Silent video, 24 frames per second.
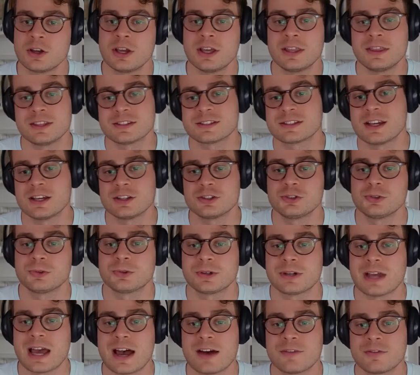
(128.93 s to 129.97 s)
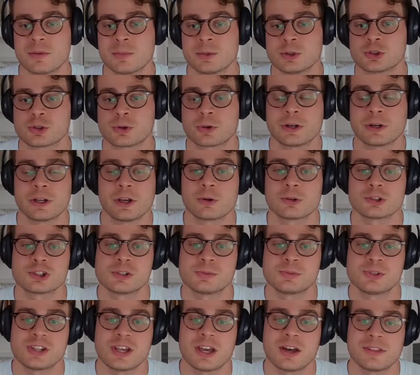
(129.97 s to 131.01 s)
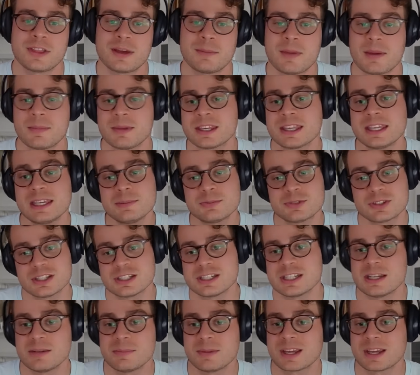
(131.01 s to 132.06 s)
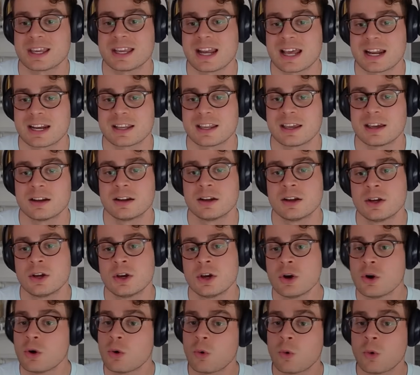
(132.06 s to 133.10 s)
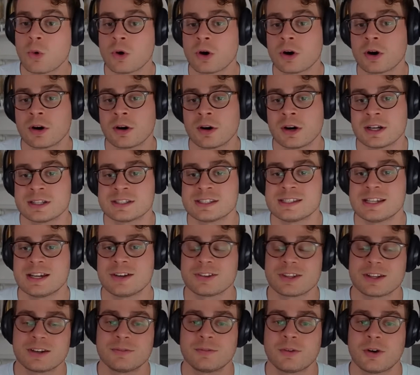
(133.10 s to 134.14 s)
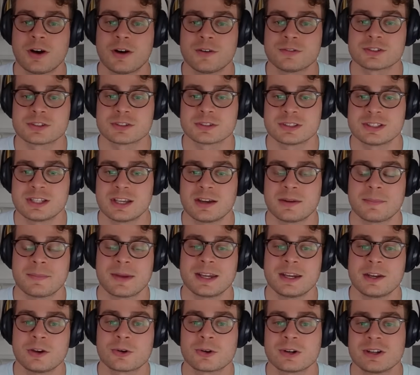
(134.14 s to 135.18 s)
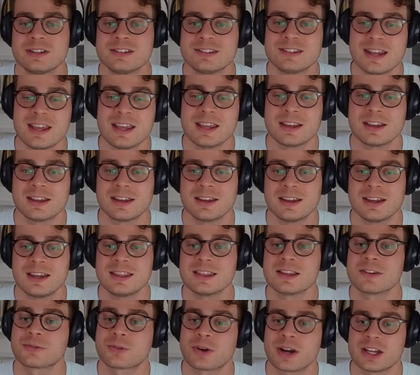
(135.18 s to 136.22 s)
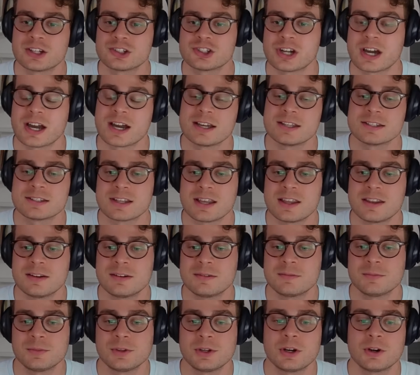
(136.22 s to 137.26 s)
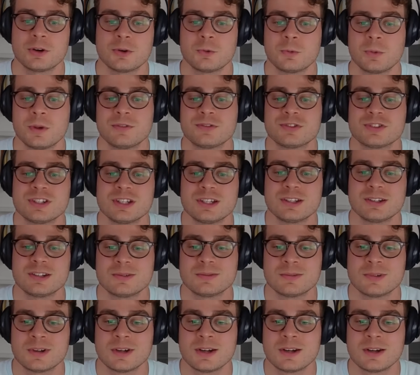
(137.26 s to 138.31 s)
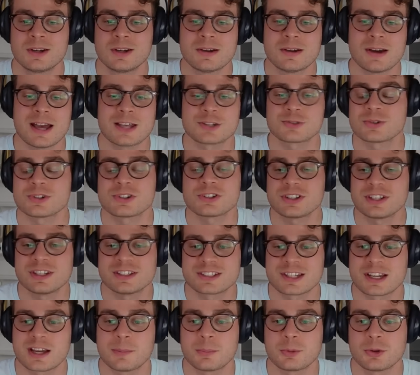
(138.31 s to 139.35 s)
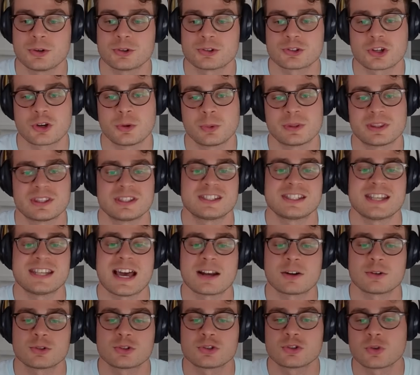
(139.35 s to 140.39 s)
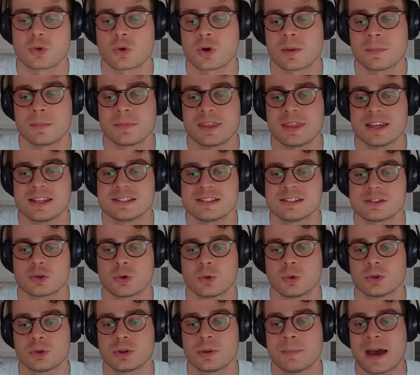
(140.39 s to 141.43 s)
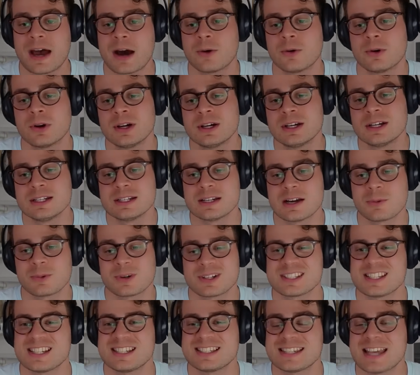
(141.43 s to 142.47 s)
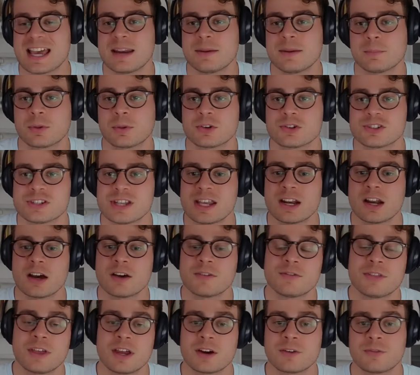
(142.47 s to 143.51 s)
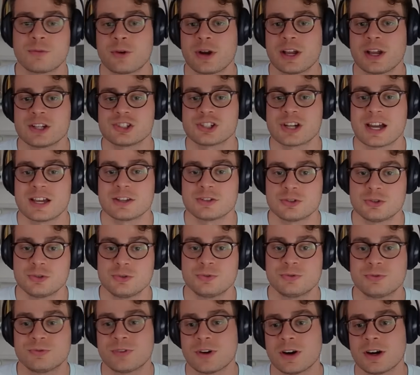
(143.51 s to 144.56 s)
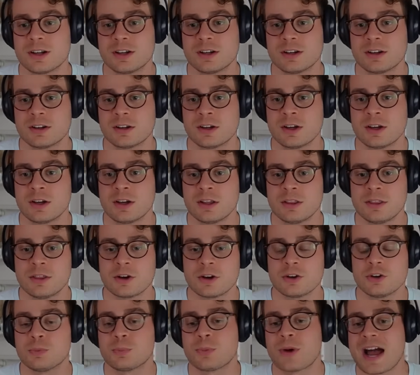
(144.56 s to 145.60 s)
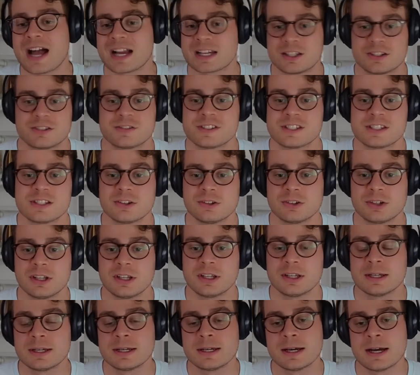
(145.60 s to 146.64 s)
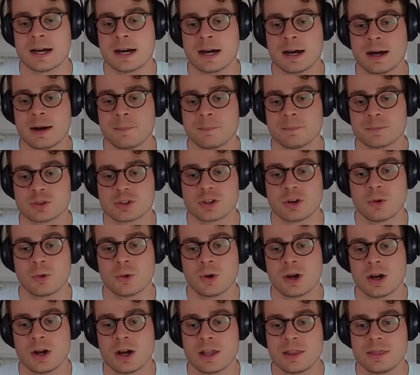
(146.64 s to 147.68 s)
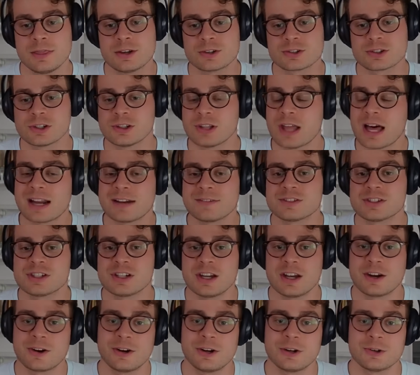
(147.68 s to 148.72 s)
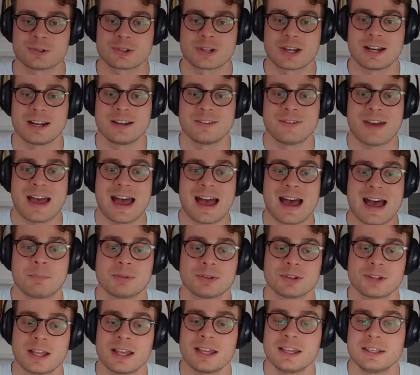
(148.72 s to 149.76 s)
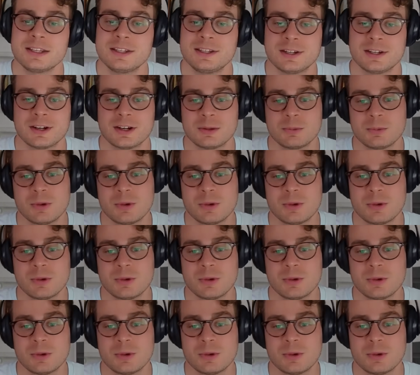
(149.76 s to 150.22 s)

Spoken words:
In this case, you could have a majority ownership sale that maybe keeps the team in Connecticut, or a sale that involves, say, a minority stake in the franchise. And, we've seen as recently as a couple years ago with the Seattle Storm, they sold about, I want to say 10% of their franchise to fund their new practice facility. So there's a lot of scenarios kind of at play here.